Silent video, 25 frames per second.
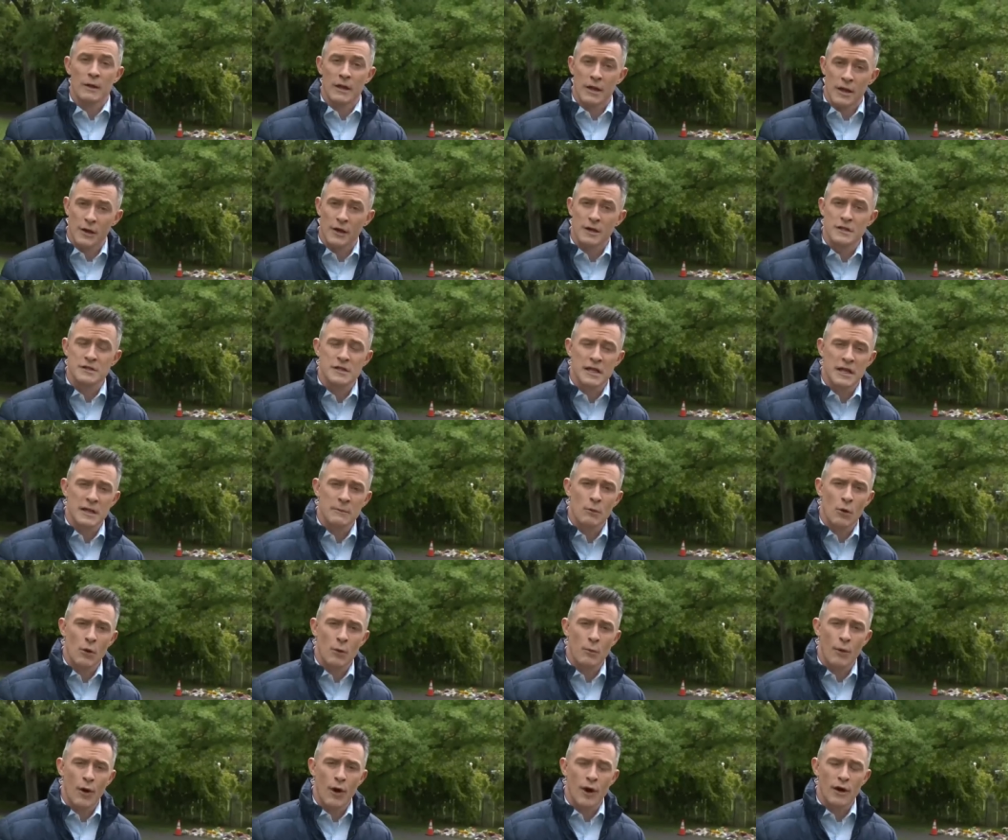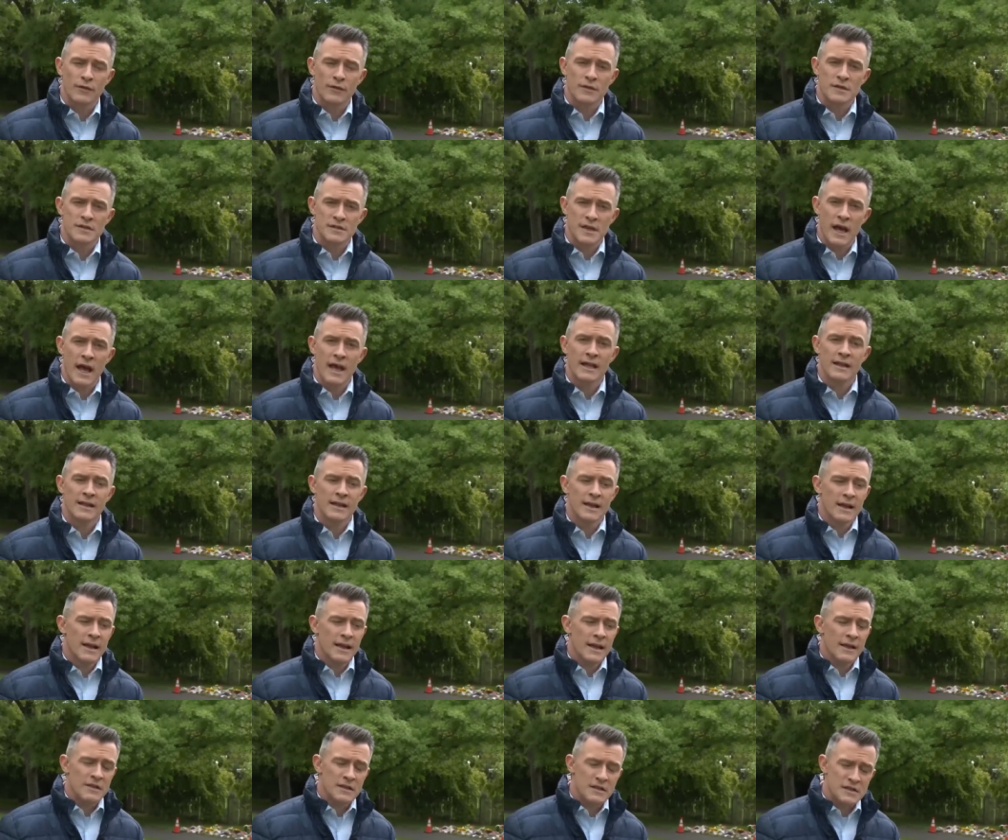but here at Sycamore Park, the
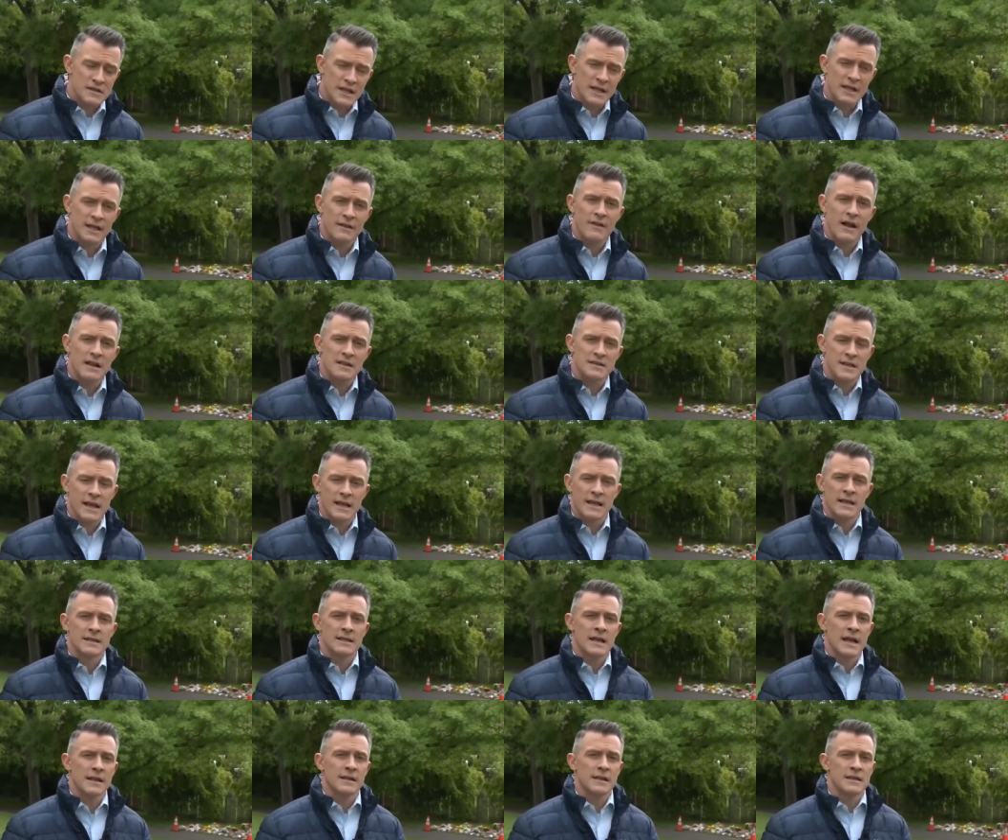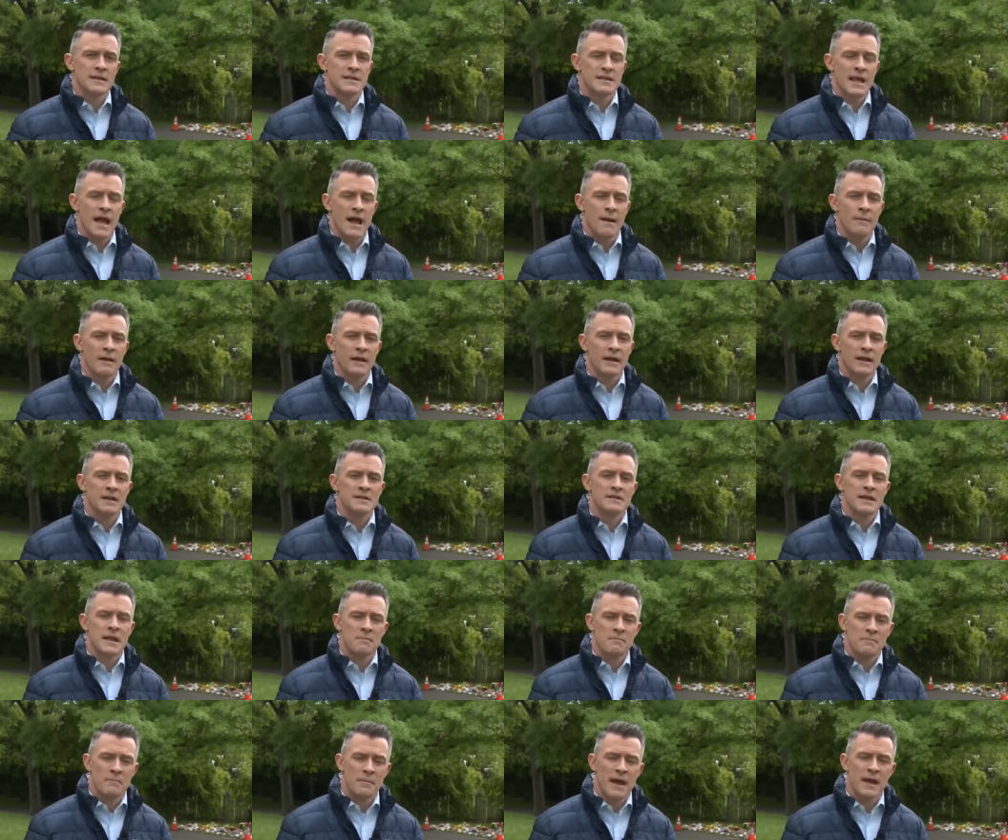scene of that second deadly stabbing, it is
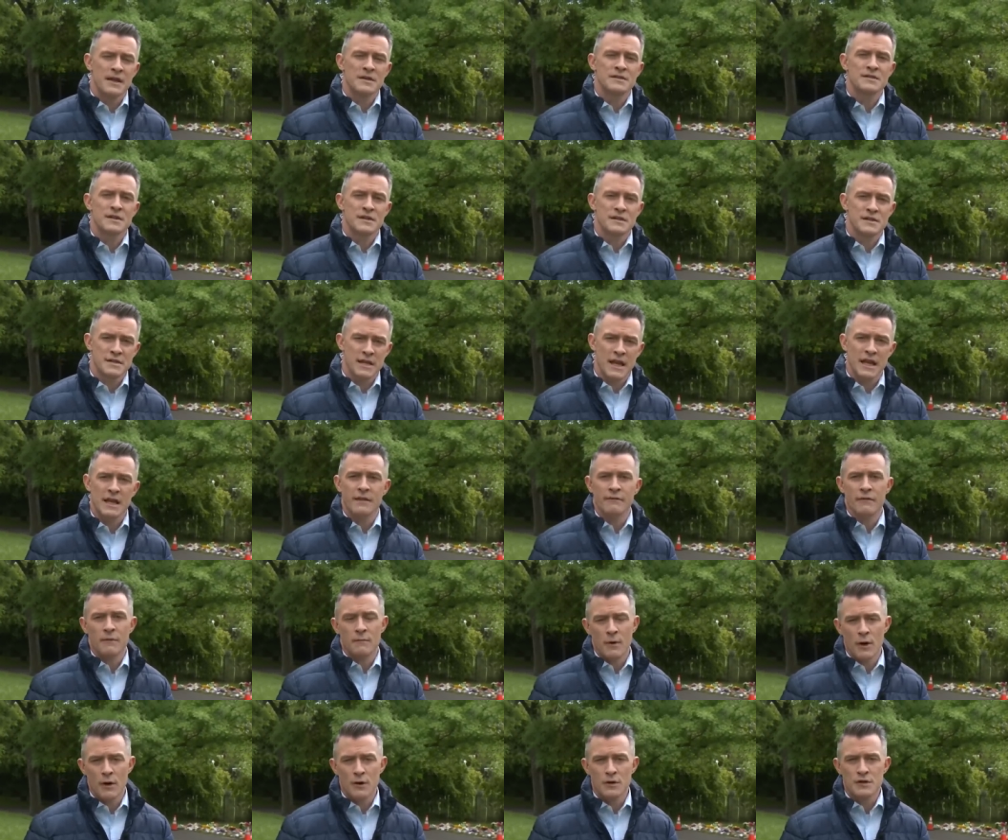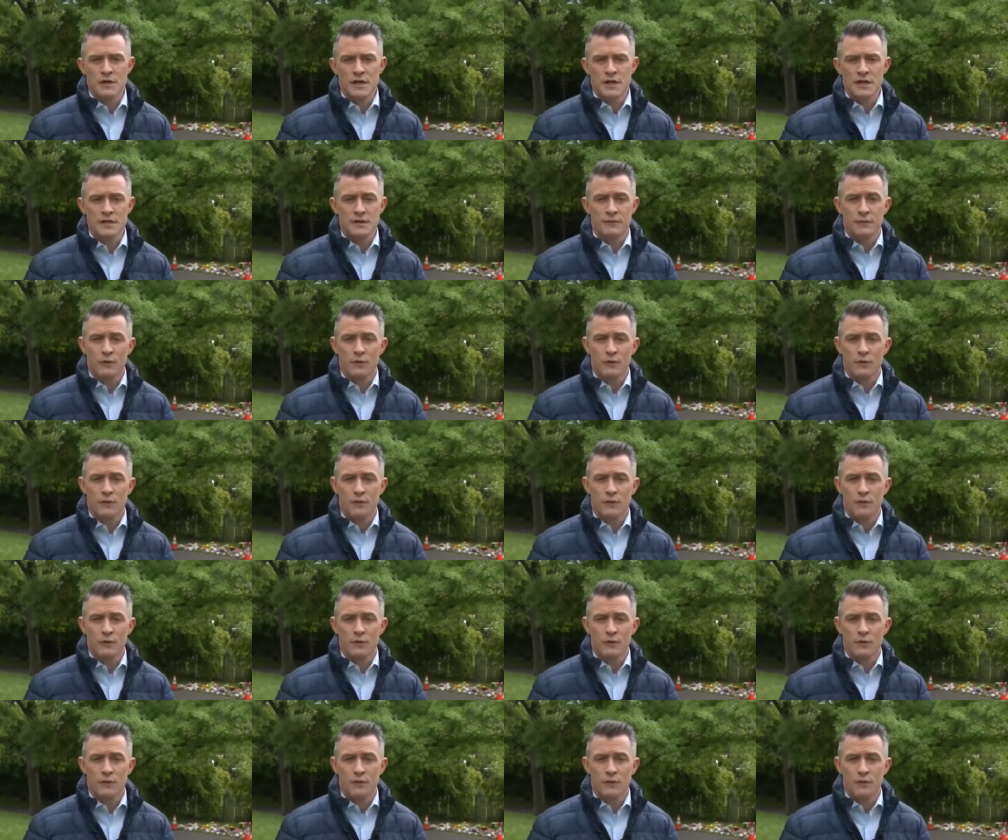a mixed state of emotions.